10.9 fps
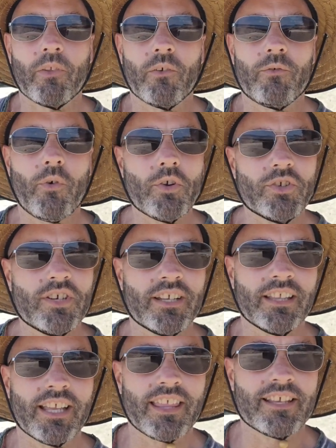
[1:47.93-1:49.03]

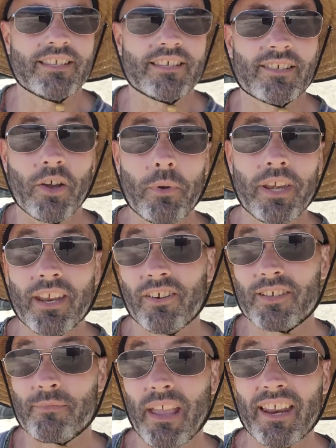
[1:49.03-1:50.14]
Fortunately, this is nowhere near
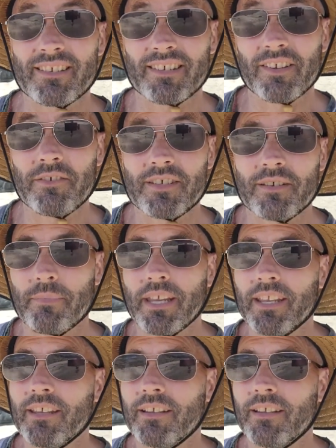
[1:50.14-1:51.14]
as bad as it used to be.